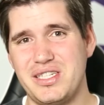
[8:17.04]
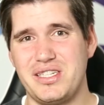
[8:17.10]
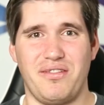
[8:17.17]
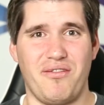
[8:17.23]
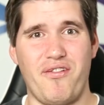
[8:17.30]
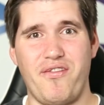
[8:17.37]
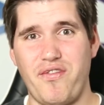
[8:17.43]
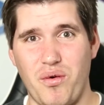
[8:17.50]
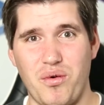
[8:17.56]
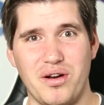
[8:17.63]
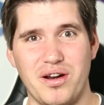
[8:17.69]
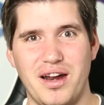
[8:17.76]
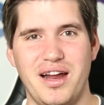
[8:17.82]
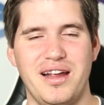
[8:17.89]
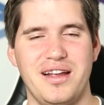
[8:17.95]
for
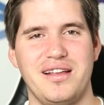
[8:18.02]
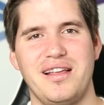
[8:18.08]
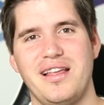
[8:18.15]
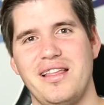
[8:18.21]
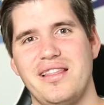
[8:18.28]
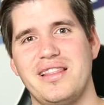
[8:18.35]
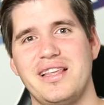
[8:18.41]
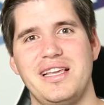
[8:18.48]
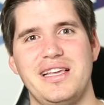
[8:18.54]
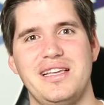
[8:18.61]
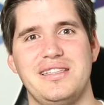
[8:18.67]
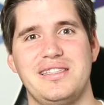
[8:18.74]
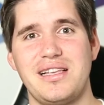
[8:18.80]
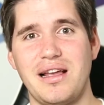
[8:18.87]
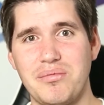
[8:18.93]
the
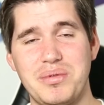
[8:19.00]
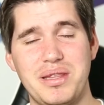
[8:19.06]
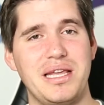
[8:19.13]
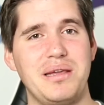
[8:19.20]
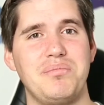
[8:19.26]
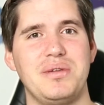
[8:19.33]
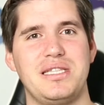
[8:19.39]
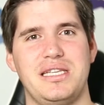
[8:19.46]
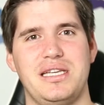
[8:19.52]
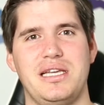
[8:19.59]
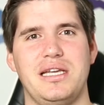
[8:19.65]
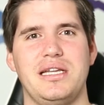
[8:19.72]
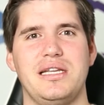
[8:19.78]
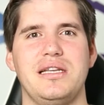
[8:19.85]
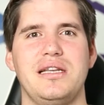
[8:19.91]
sub-theme it's
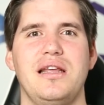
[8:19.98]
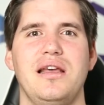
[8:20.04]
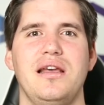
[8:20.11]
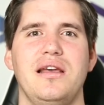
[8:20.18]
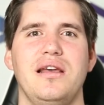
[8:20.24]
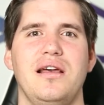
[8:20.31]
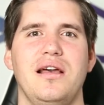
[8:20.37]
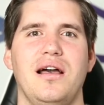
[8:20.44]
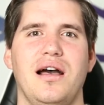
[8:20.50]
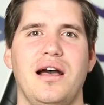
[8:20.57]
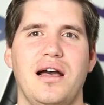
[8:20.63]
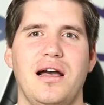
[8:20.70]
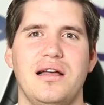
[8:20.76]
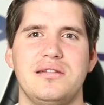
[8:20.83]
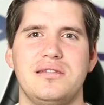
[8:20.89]
in.
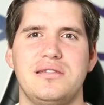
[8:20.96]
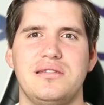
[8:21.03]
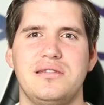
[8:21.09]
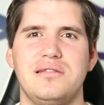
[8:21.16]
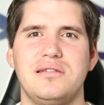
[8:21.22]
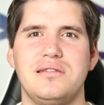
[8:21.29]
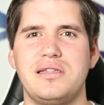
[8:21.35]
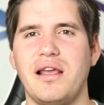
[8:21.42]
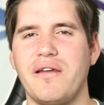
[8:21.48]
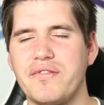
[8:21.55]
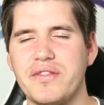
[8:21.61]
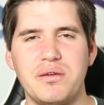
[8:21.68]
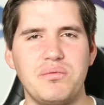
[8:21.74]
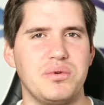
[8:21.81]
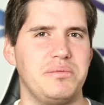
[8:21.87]
Definitely
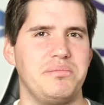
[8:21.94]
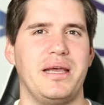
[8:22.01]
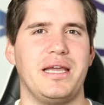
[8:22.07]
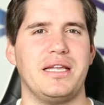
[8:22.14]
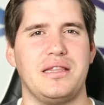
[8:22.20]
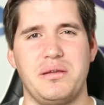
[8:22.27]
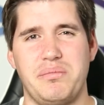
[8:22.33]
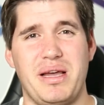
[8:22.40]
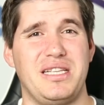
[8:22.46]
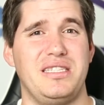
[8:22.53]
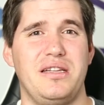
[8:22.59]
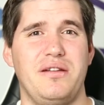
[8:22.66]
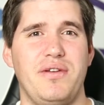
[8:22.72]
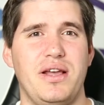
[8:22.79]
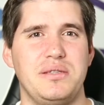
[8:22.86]
wouldn't make it the best
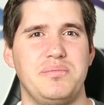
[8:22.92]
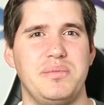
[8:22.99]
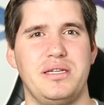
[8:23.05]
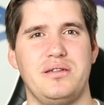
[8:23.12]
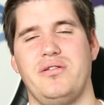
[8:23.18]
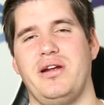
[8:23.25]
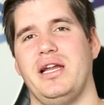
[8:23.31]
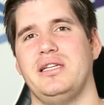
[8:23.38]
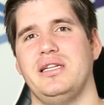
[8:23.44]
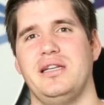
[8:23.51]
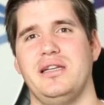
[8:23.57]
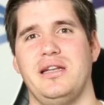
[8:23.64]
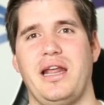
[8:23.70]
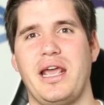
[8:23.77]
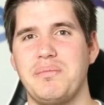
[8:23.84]
investment. Granted,
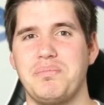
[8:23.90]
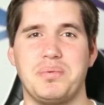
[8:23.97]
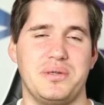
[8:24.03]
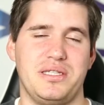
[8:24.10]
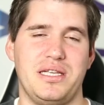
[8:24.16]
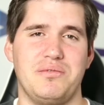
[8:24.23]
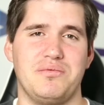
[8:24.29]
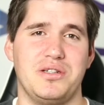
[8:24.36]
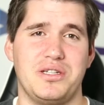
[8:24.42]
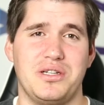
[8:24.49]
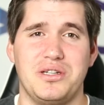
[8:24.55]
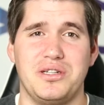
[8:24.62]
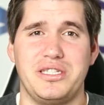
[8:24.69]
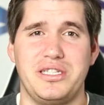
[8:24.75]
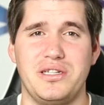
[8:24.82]
an 8%
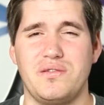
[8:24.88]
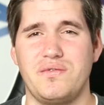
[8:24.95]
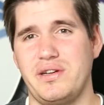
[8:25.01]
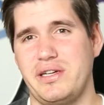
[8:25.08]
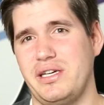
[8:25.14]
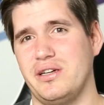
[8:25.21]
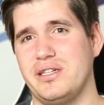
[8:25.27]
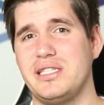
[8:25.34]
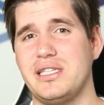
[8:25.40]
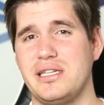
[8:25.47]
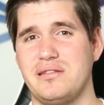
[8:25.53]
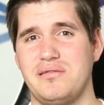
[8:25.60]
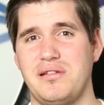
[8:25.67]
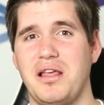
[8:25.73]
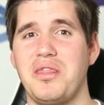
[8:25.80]
return year over year isn't
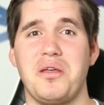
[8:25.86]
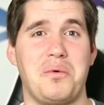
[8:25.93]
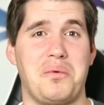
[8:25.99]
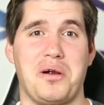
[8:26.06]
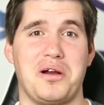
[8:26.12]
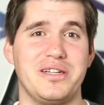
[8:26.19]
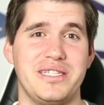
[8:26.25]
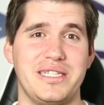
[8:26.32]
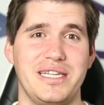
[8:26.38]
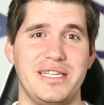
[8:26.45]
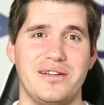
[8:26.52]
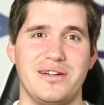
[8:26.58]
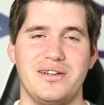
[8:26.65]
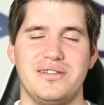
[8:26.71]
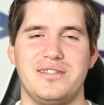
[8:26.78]
the worst
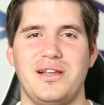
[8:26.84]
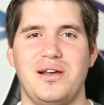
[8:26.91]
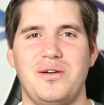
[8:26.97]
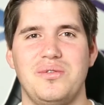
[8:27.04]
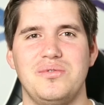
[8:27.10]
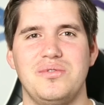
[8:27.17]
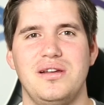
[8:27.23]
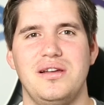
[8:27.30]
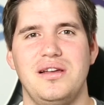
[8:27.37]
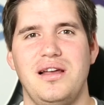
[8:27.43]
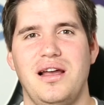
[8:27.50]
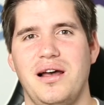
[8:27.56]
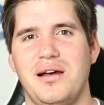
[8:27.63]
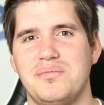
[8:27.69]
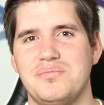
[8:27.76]
either. So
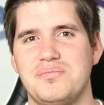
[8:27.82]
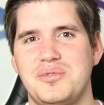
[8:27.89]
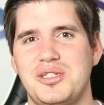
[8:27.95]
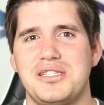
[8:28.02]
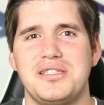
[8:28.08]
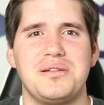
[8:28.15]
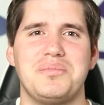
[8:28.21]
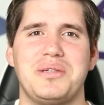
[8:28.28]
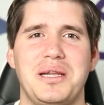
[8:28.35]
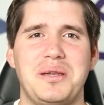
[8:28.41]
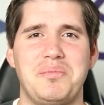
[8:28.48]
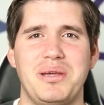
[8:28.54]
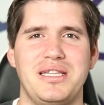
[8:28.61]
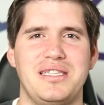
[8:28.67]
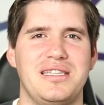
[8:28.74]
just some
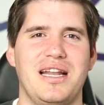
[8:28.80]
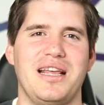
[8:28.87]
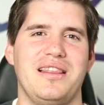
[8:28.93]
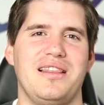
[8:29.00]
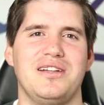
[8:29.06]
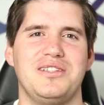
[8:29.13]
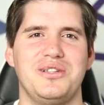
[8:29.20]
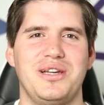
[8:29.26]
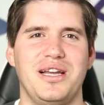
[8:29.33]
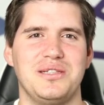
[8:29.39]
tidbits that I thought you guys would